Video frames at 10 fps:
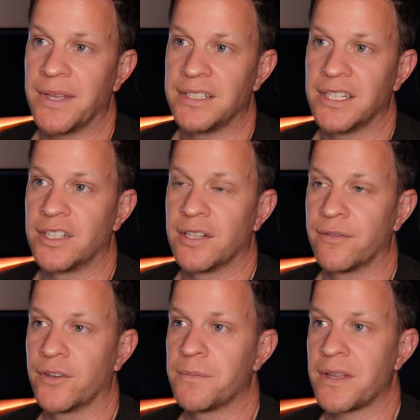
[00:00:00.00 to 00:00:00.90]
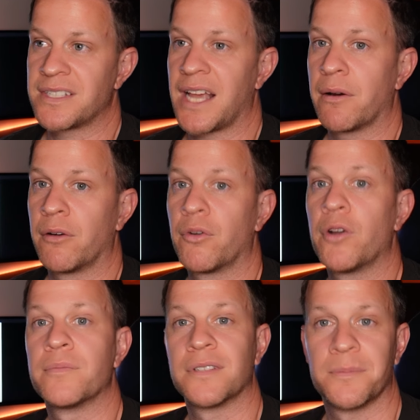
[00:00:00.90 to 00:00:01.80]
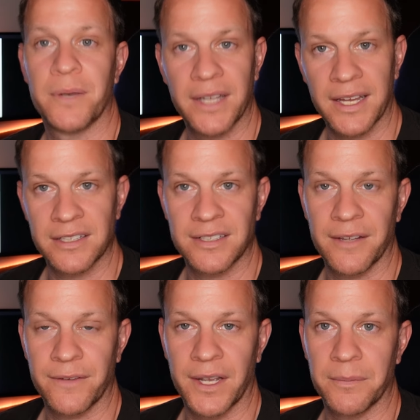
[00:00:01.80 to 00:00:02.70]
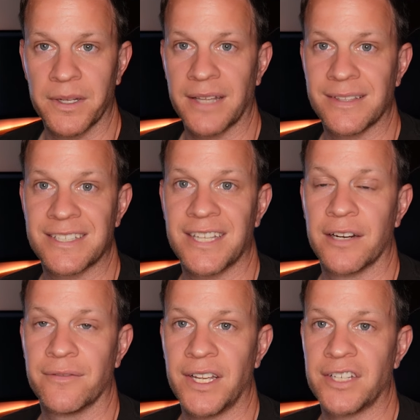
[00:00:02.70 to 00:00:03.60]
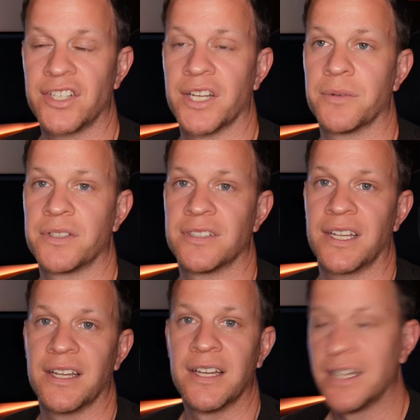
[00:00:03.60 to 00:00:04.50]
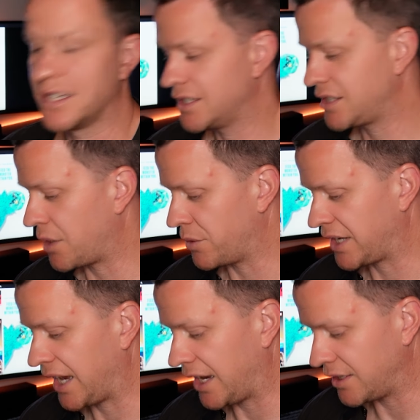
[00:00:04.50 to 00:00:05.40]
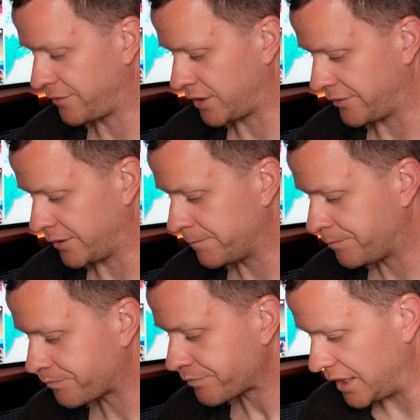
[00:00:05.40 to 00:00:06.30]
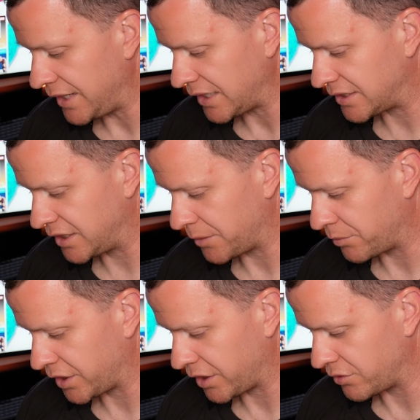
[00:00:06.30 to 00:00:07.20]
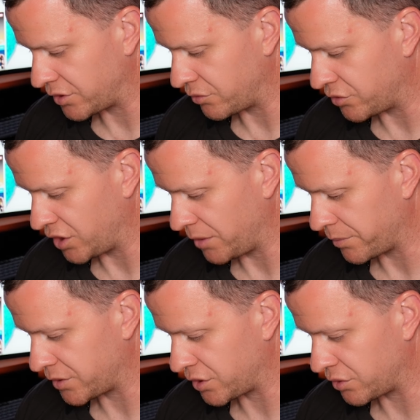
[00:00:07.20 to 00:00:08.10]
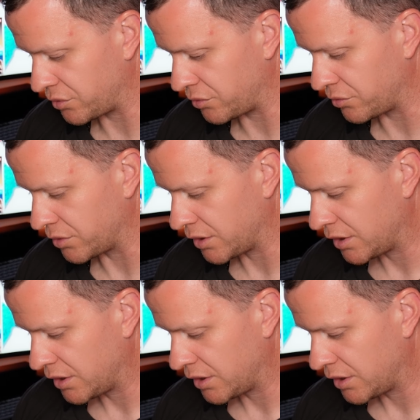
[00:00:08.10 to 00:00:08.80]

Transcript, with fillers: they did confirm that Sour Ropes has been added to that family at the start of next year, which is a sour candy flavor. Next up, we're going to jump to, I'm